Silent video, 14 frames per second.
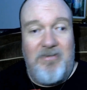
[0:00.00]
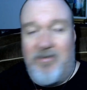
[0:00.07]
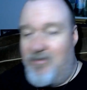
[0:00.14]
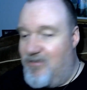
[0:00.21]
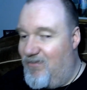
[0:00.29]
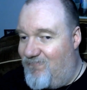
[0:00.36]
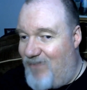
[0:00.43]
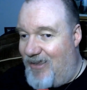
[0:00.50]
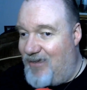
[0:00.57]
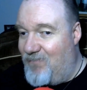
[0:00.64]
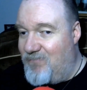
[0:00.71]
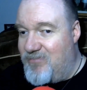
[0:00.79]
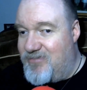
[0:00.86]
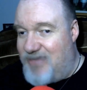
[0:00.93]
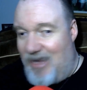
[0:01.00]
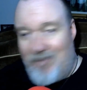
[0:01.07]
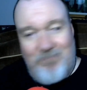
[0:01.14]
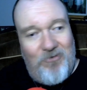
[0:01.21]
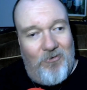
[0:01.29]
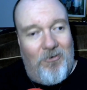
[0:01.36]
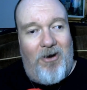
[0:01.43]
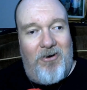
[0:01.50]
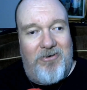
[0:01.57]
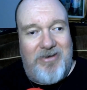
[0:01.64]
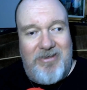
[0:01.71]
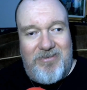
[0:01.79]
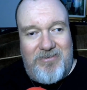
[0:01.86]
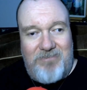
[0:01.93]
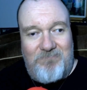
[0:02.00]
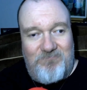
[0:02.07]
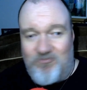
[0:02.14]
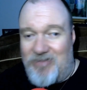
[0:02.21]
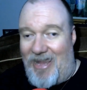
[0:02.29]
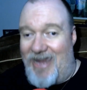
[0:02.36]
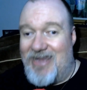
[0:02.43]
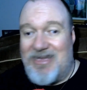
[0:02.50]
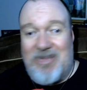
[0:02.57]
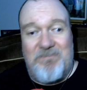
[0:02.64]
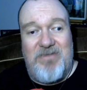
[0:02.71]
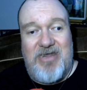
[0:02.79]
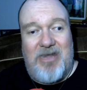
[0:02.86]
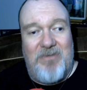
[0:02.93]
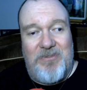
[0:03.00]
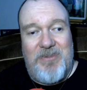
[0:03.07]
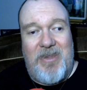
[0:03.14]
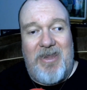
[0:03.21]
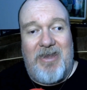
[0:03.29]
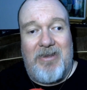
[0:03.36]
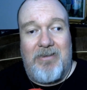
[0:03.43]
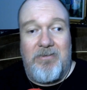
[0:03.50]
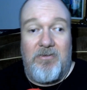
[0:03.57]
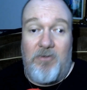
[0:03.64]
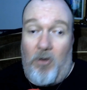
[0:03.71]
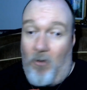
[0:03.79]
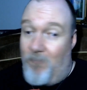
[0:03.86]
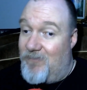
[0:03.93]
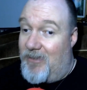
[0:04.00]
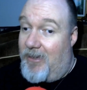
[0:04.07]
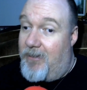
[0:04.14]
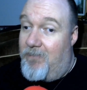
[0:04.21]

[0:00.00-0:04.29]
The Venom Deadpool arc is likely become a thing, hopefully.